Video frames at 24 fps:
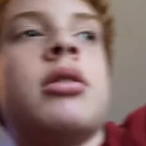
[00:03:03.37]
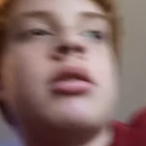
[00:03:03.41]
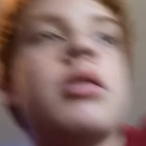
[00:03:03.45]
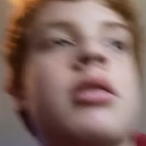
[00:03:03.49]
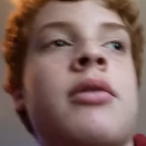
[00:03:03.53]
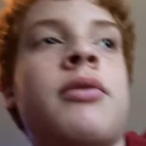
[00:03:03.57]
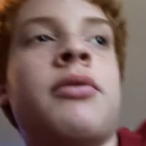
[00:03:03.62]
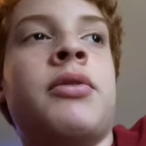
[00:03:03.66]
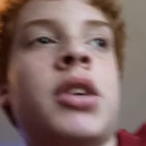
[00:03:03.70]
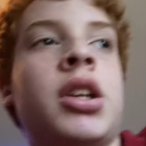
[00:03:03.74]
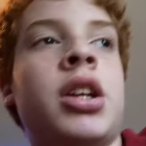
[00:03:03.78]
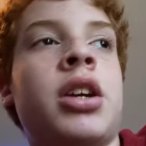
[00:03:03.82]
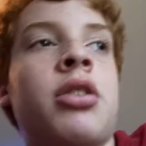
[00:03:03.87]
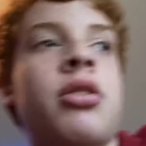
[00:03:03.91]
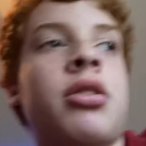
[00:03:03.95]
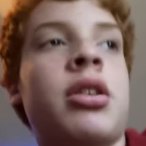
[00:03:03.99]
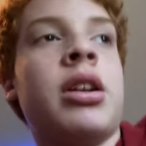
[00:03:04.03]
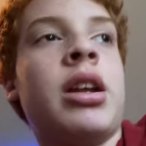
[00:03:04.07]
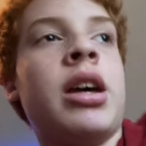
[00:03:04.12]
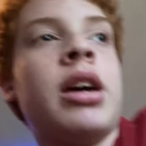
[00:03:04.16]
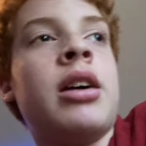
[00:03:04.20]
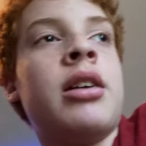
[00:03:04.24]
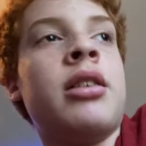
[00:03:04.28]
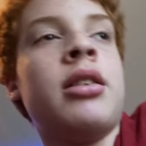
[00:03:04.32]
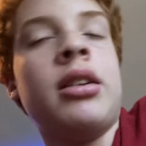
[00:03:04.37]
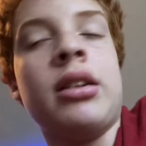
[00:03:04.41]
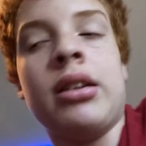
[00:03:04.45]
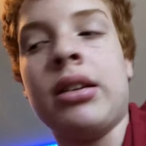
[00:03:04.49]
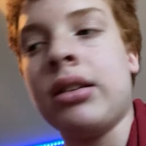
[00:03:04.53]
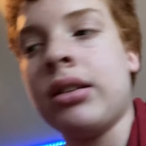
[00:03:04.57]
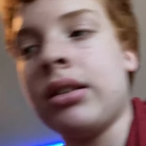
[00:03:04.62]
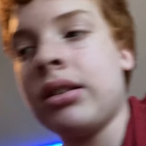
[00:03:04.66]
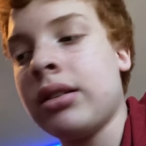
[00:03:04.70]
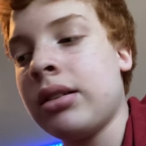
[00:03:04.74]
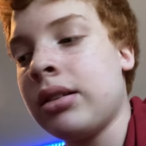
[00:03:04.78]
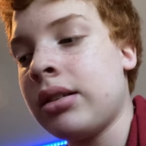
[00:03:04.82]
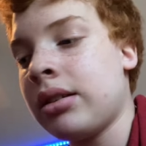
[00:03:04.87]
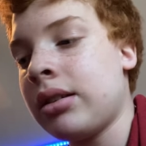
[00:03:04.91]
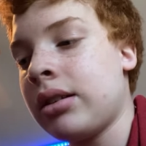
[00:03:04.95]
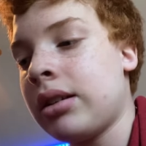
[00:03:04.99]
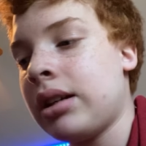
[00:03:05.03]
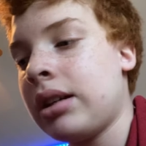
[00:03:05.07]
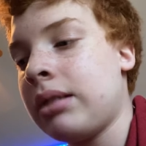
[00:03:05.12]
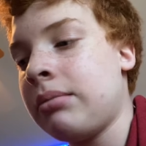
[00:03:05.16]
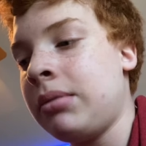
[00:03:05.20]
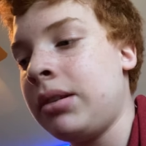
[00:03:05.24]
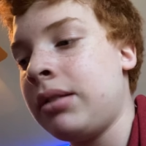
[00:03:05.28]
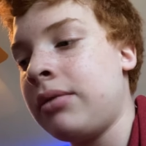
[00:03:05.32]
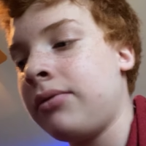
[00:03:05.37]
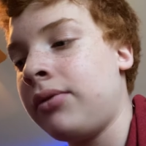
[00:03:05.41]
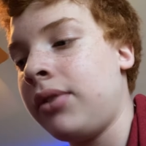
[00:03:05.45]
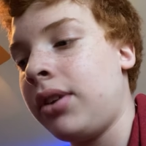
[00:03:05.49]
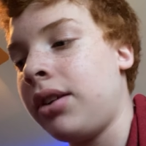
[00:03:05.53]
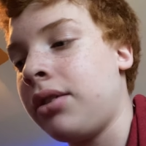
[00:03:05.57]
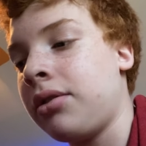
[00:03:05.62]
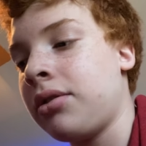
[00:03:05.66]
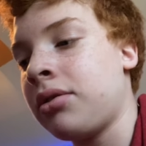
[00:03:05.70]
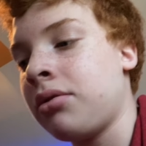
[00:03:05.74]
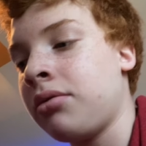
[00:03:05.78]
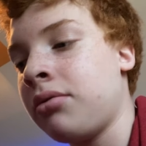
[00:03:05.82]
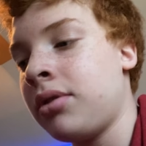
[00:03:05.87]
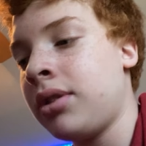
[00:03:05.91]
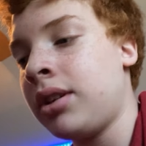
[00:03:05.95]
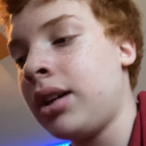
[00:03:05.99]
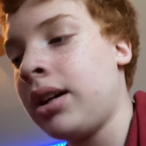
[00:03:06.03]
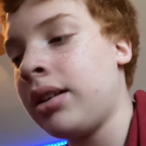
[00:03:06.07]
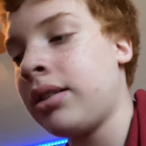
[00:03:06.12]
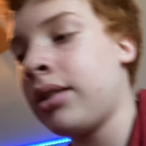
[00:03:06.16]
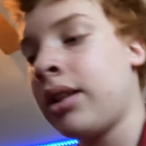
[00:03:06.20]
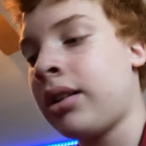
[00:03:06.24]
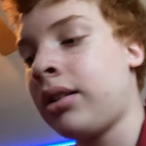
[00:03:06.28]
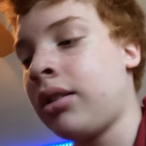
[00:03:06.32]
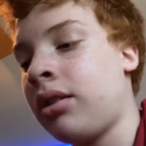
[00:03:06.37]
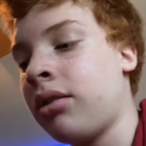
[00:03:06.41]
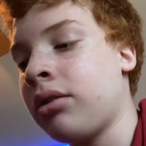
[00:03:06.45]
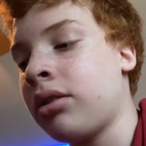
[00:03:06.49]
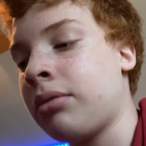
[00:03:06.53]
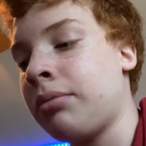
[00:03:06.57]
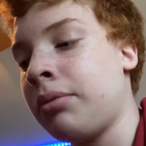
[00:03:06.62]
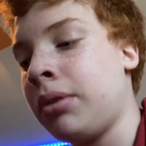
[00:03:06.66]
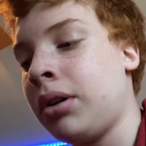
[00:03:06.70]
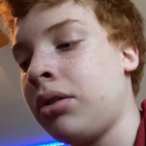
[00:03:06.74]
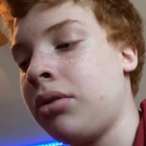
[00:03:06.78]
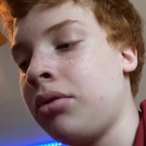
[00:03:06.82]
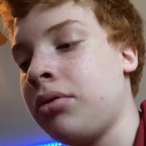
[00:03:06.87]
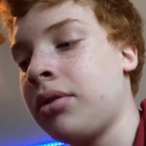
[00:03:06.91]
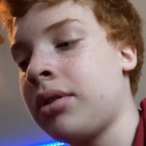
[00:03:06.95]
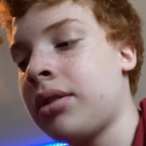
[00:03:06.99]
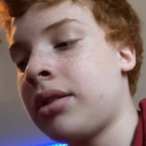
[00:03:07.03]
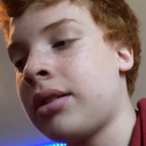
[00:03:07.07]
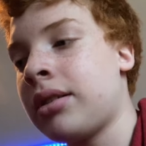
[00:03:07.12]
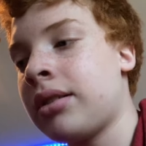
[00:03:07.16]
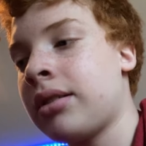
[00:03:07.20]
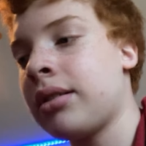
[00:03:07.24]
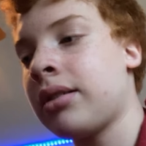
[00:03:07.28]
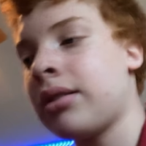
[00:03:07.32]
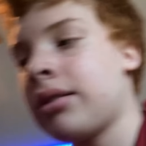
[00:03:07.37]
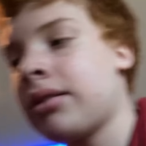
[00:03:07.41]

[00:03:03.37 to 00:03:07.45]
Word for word: video today. I mean, videos don't take that long to post.